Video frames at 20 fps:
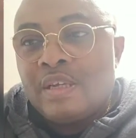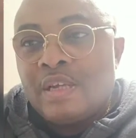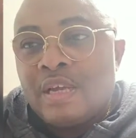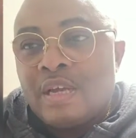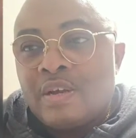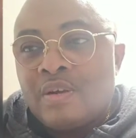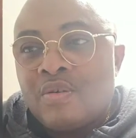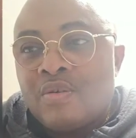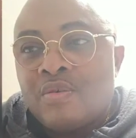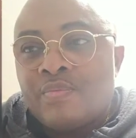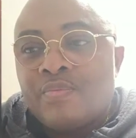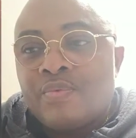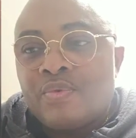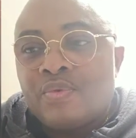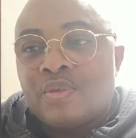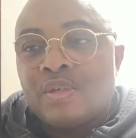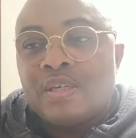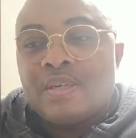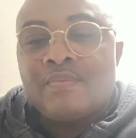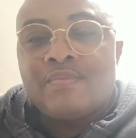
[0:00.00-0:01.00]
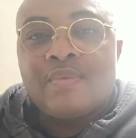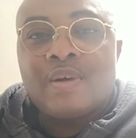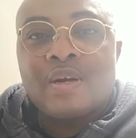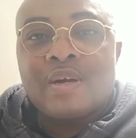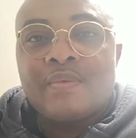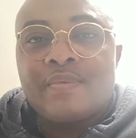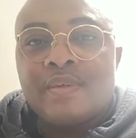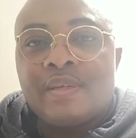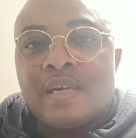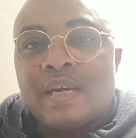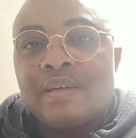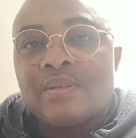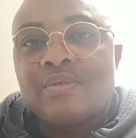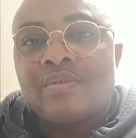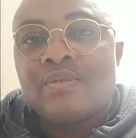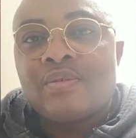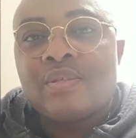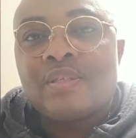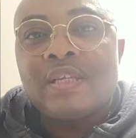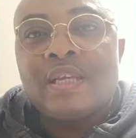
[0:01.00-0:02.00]
hear Hope Uzodinma coming out
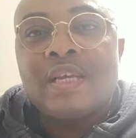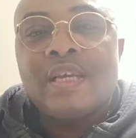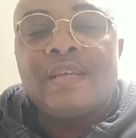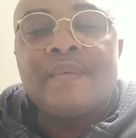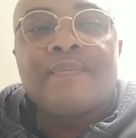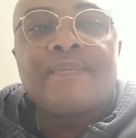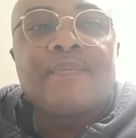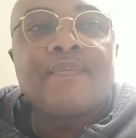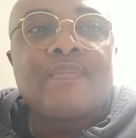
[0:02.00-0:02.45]
to say,